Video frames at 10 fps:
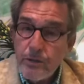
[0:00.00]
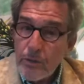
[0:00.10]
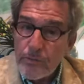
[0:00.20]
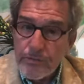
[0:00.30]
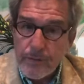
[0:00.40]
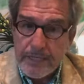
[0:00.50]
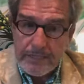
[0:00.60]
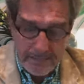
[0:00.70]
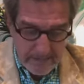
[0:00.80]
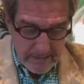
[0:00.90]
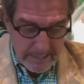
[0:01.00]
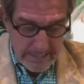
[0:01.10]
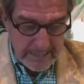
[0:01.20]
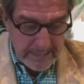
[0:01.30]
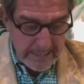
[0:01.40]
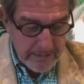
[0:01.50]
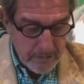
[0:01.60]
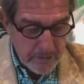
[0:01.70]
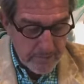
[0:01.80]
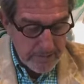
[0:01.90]
your voice is the
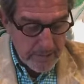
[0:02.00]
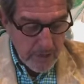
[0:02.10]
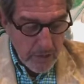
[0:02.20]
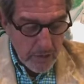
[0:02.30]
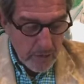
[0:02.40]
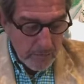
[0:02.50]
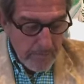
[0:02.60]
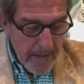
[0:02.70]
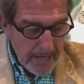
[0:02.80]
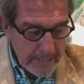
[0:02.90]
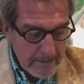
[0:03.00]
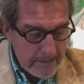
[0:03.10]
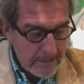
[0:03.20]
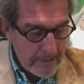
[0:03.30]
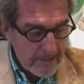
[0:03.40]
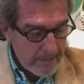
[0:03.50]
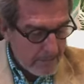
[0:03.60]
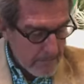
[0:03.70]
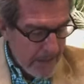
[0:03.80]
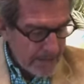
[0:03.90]
instrument, your mind,
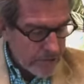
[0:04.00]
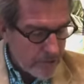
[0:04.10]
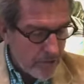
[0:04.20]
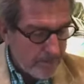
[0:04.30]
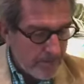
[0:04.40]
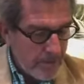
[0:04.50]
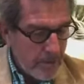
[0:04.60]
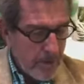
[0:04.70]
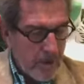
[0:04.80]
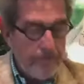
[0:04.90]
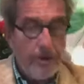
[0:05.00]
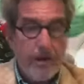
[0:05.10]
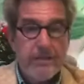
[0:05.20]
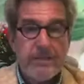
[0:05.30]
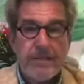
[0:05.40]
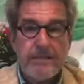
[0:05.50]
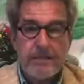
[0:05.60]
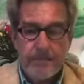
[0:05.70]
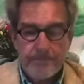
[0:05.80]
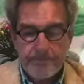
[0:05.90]
the backdrop of
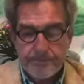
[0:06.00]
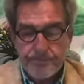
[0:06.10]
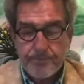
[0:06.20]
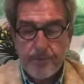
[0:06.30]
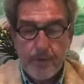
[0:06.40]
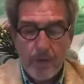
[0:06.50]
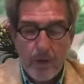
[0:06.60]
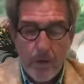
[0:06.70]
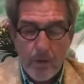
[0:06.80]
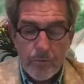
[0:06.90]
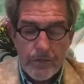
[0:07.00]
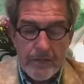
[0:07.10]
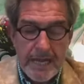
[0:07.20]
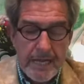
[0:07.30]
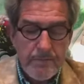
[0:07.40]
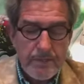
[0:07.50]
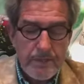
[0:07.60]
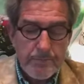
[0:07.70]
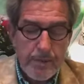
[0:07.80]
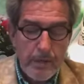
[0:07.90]
content, which
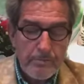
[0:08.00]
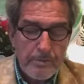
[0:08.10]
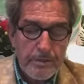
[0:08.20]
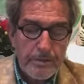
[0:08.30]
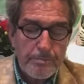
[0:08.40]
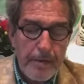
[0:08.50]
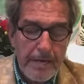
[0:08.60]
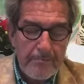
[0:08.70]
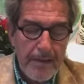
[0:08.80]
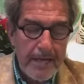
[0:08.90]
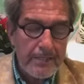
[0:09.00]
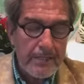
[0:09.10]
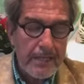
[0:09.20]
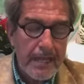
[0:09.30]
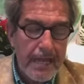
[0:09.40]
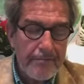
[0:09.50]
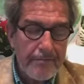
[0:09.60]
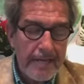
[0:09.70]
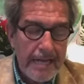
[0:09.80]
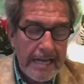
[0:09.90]
enables the poem to spring back to the
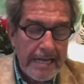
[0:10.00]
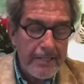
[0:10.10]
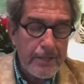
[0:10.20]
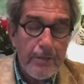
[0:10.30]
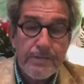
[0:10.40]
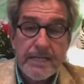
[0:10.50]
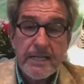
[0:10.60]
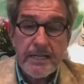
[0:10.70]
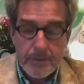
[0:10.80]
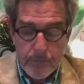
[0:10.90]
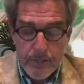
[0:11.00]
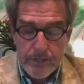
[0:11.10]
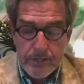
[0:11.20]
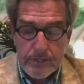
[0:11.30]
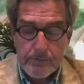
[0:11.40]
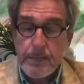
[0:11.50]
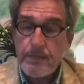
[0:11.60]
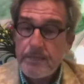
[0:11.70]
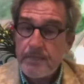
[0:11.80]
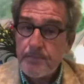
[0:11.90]
life it so dearly wishes to
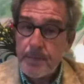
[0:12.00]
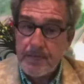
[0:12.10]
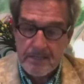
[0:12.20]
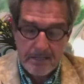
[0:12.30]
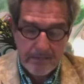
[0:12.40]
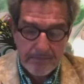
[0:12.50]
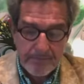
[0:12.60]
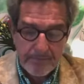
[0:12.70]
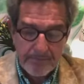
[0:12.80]
participate in.